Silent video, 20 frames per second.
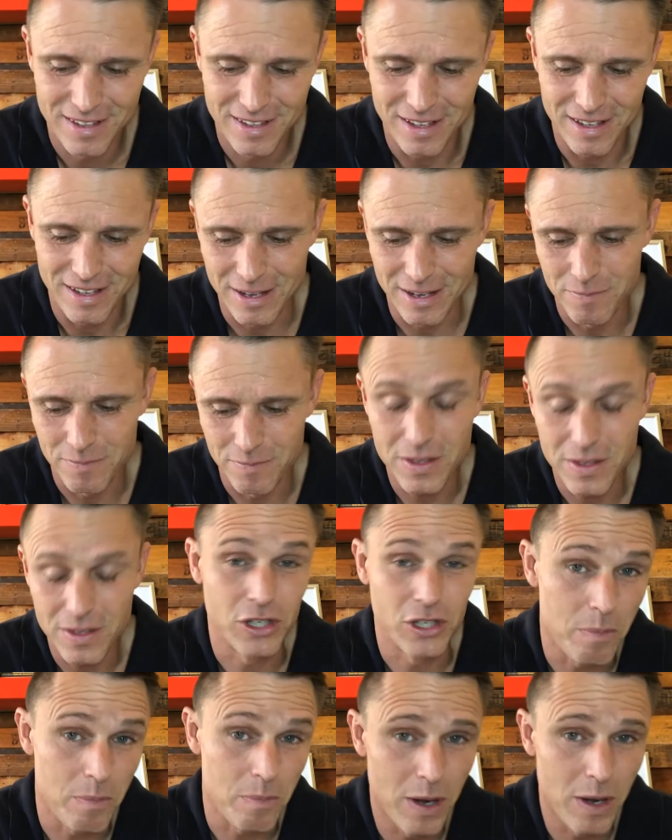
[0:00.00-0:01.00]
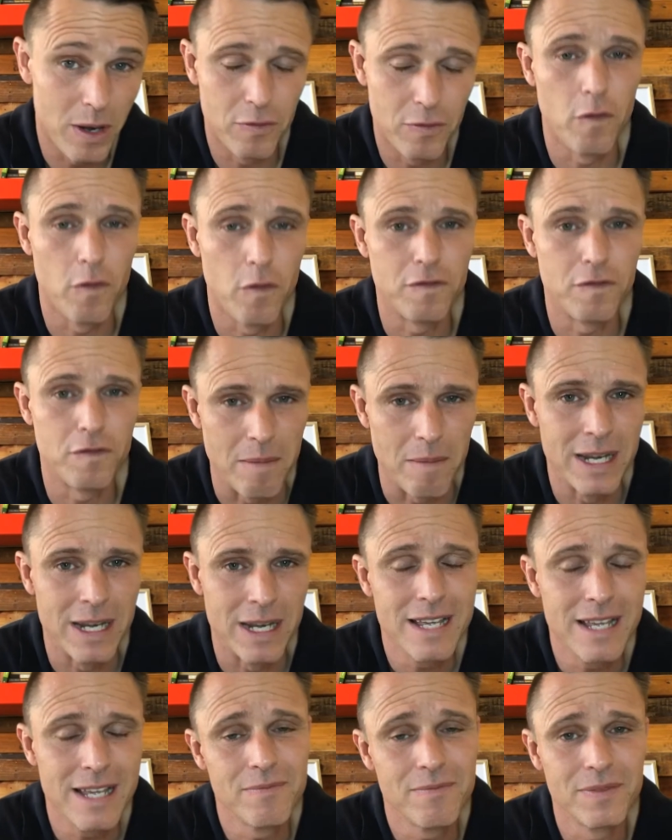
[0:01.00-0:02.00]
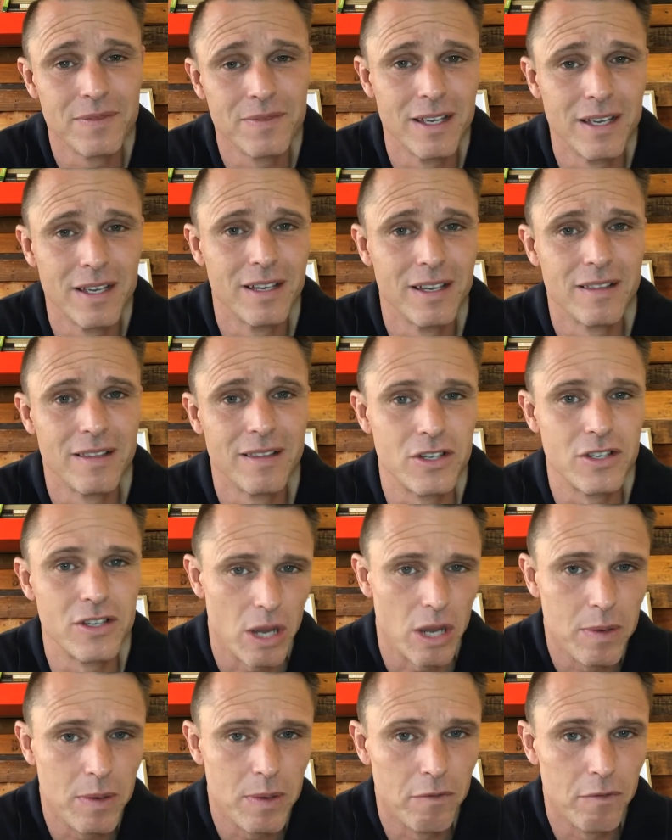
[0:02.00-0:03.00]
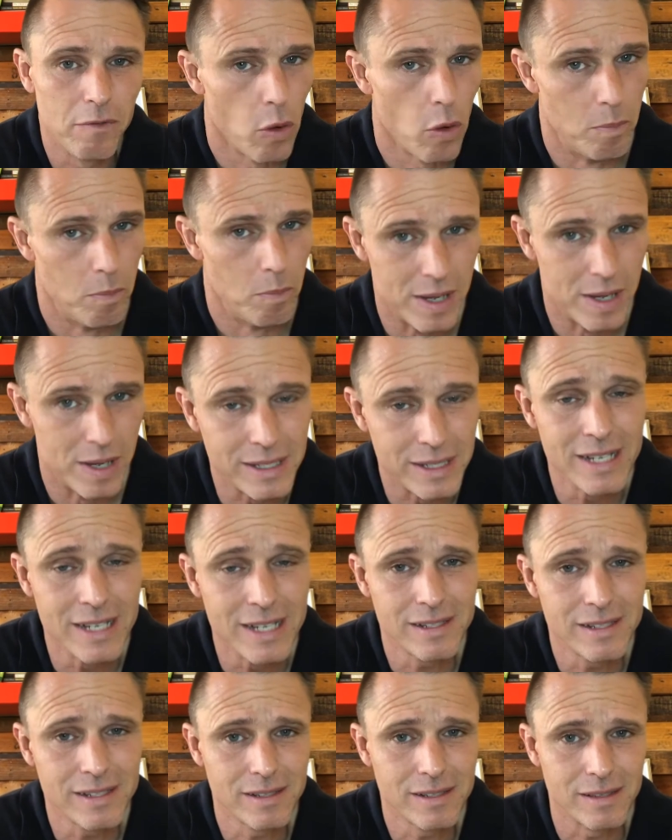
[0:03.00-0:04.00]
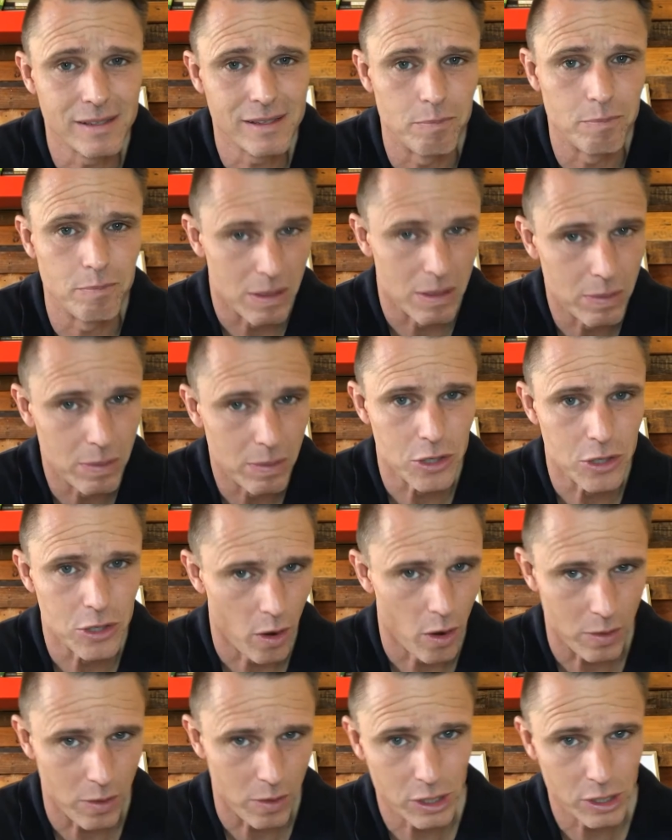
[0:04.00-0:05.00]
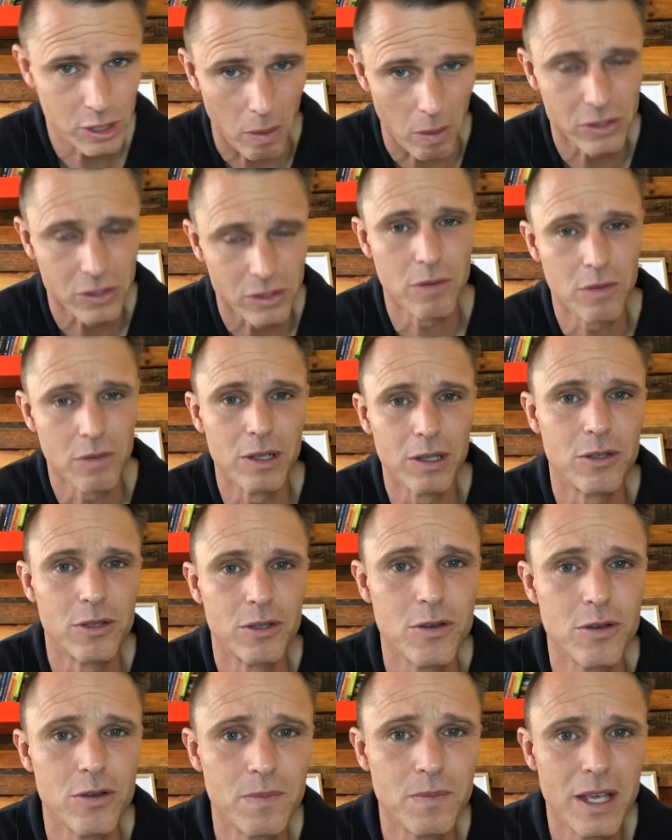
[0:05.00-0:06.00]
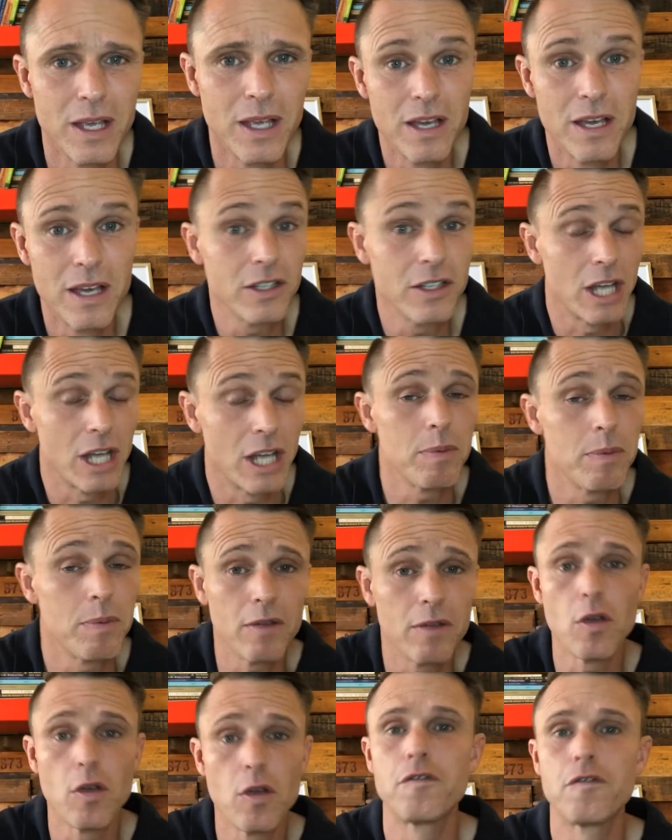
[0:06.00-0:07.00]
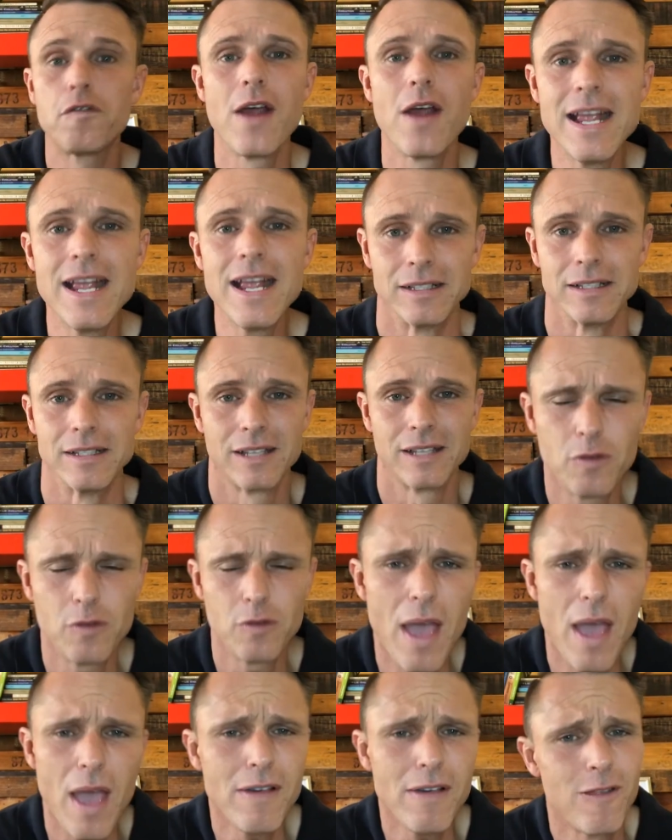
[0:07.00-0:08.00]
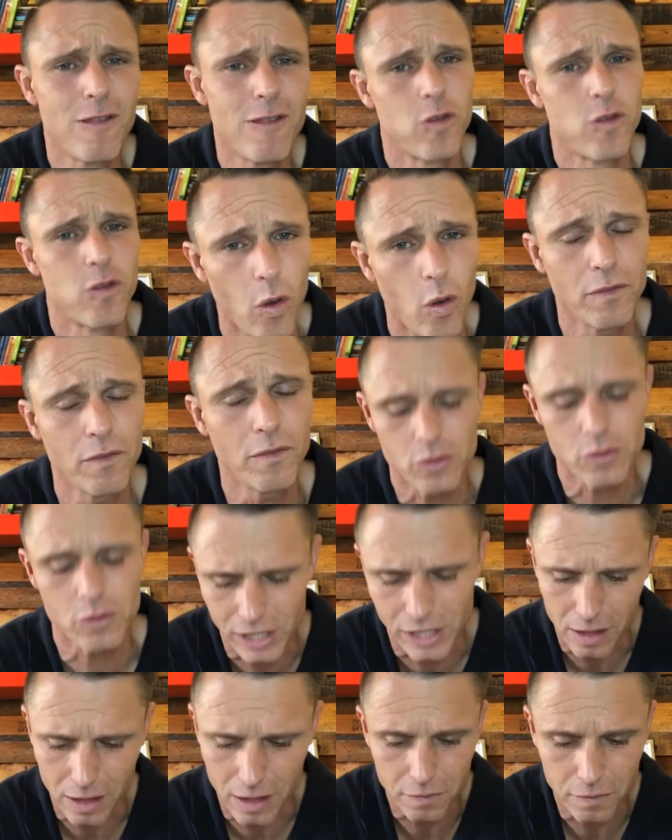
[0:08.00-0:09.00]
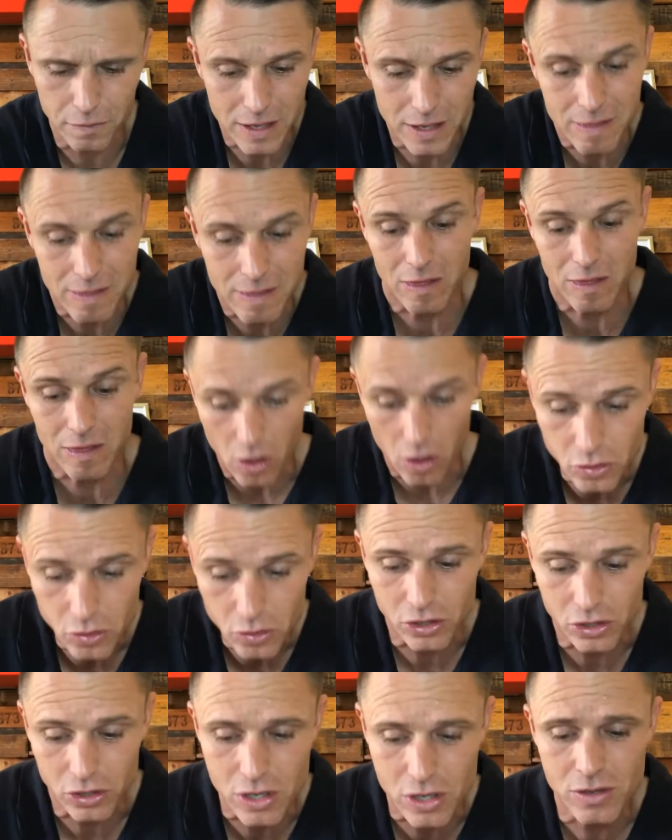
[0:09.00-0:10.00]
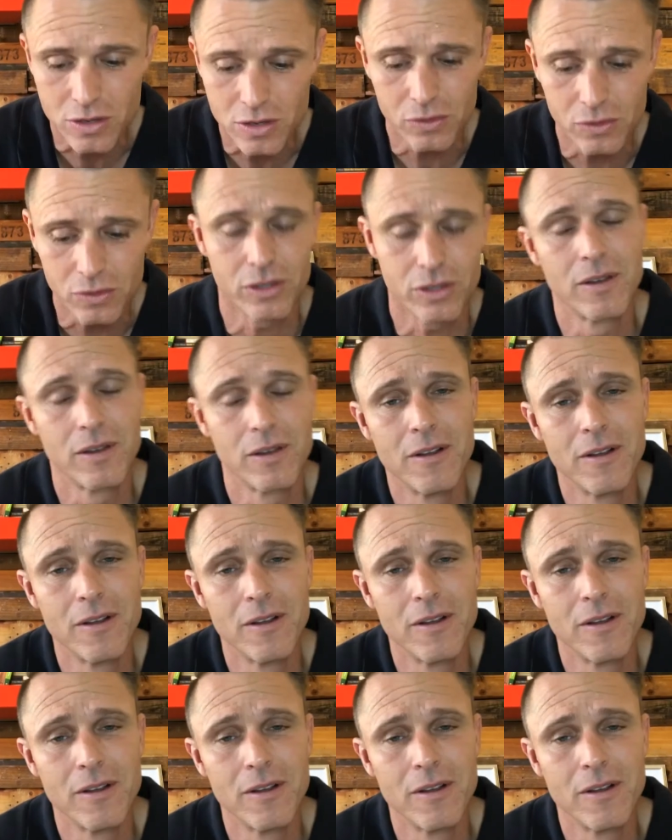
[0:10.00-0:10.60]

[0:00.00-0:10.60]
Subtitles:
The shepherd of your family? The shepherd of your business, the people you are responsible to, the shepherd of your friends. Have you ever thought of yourself in those terms?